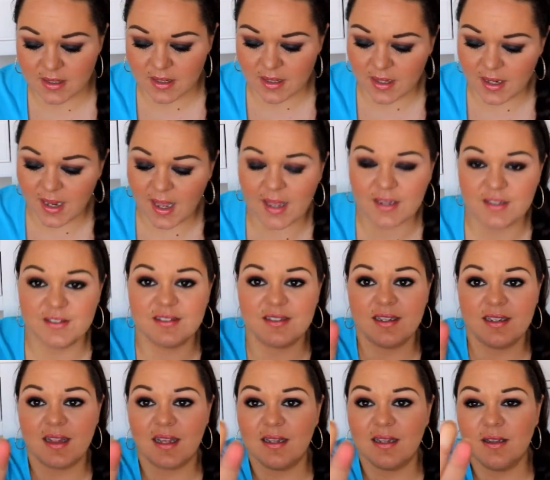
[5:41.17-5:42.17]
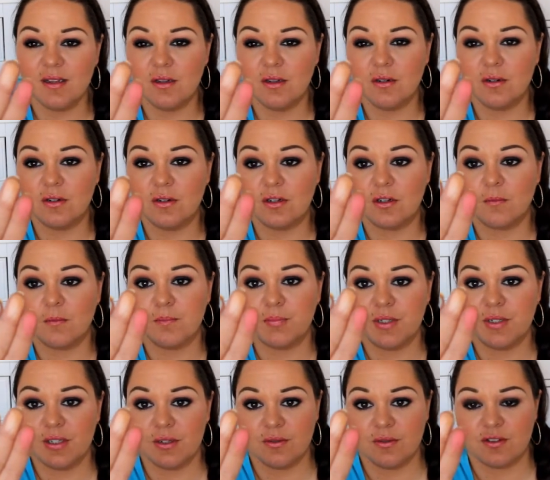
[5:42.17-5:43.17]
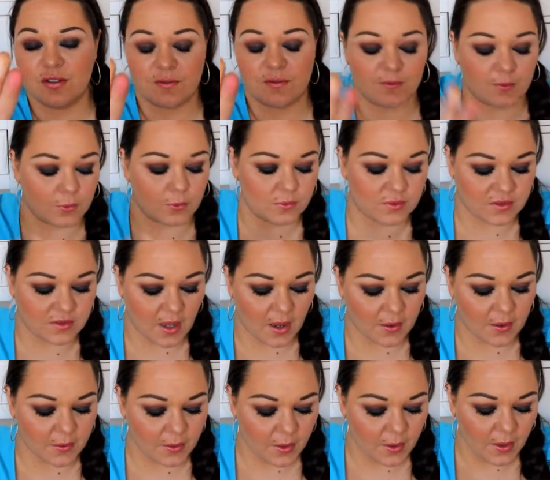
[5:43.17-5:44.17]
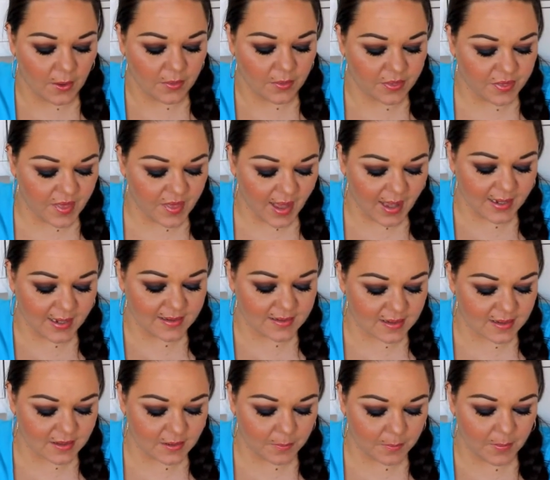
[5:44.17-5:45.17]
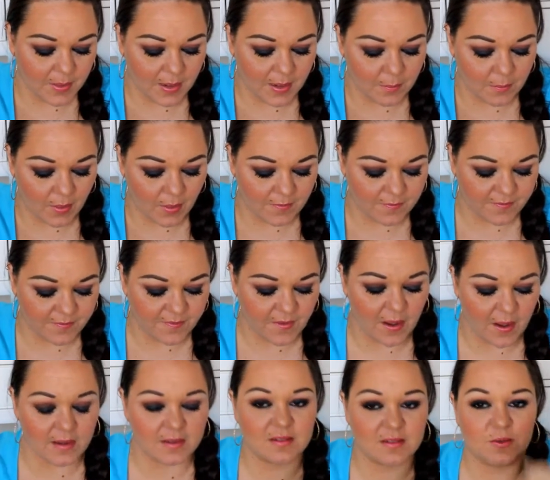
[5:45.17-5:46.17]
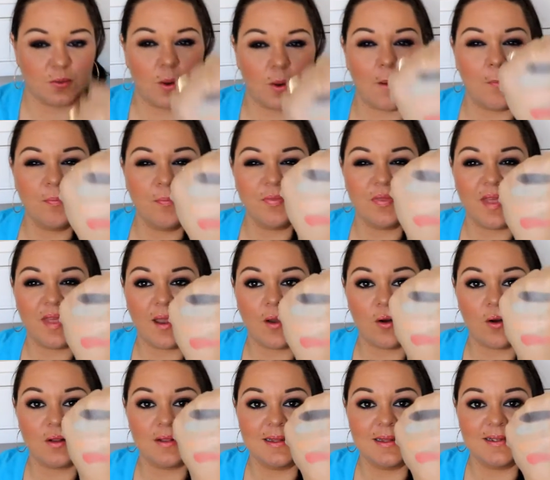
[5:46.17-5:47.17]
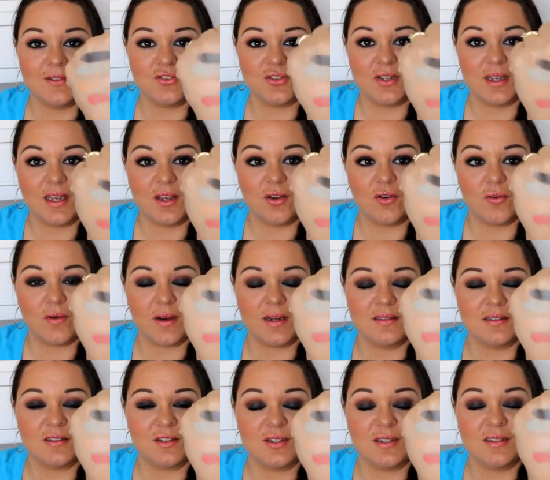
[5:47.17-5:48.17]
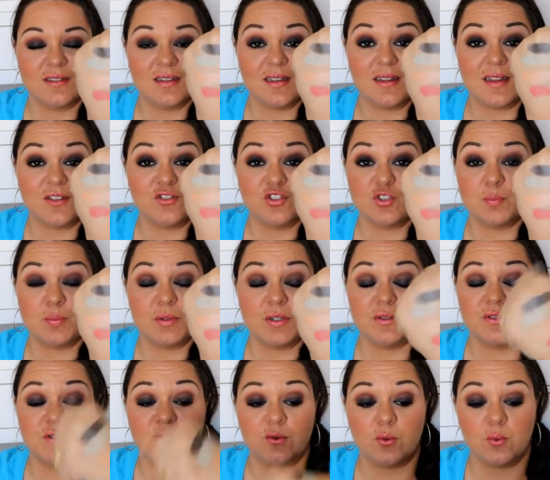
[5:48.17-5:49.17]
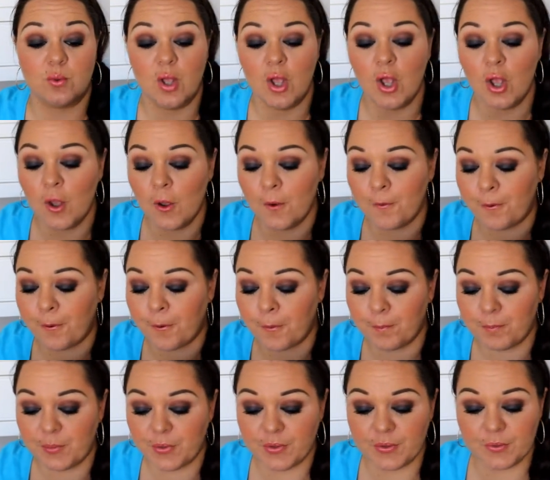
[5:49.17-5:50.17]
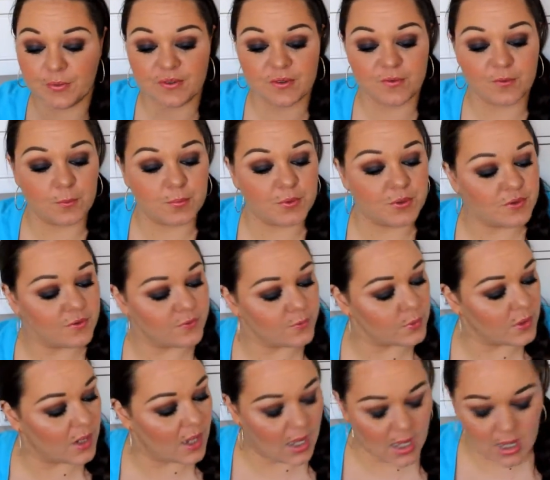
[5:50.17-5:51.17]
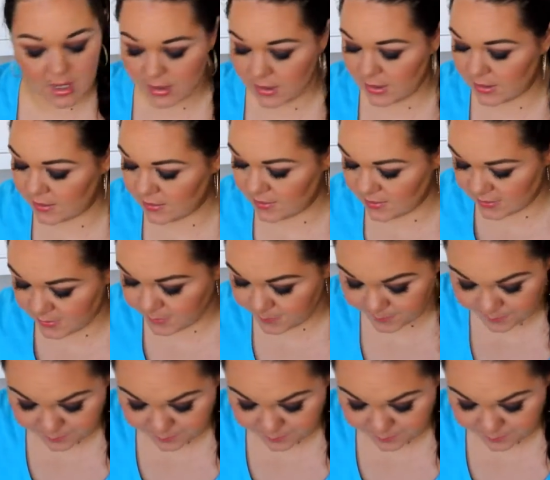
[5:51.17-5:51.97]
Yeah, you see, they look beautiful. So that is going to be my first one. They are literally crazy. You can see they're just beautiful, beautiful, beautiful colours.